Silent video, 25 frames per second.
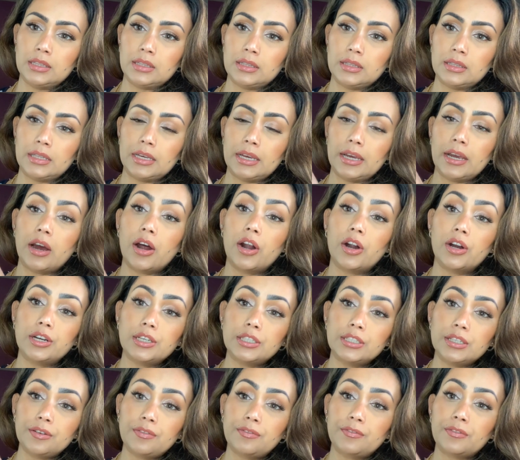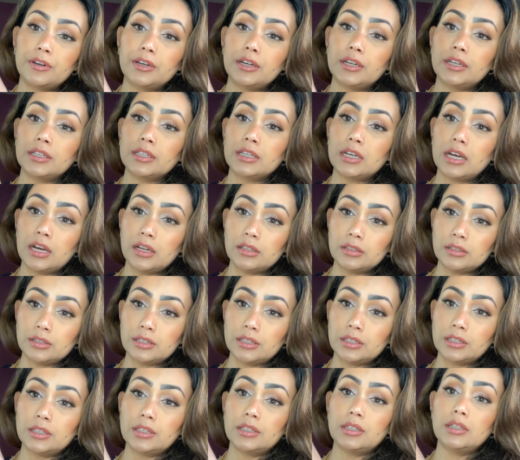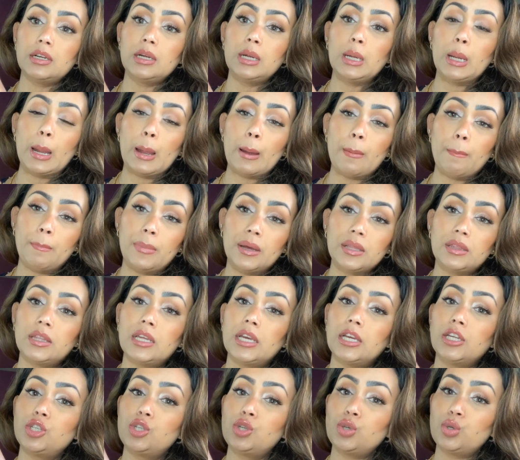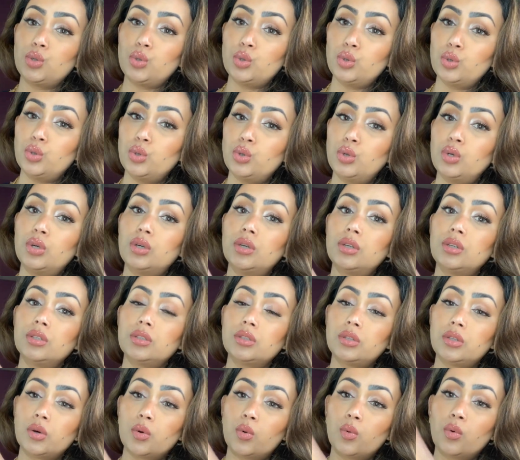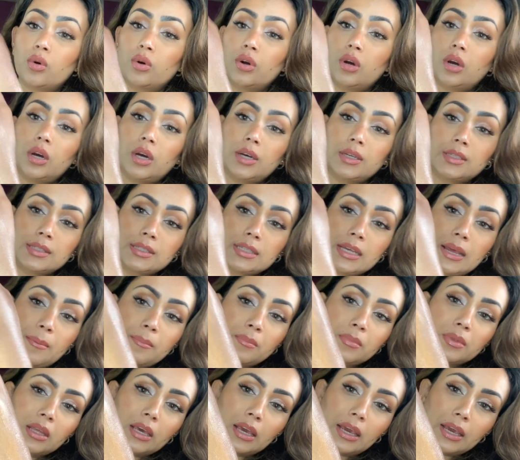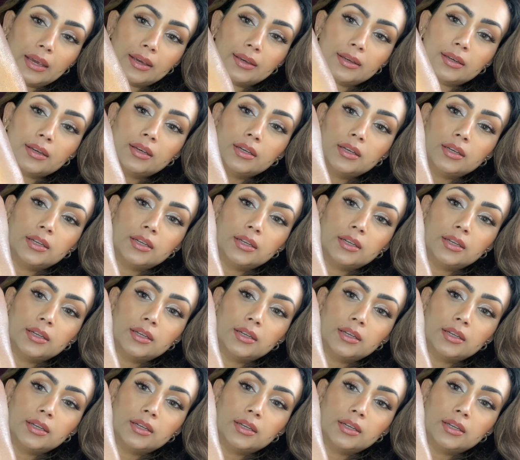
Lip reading: they are different color, but they do the same thing.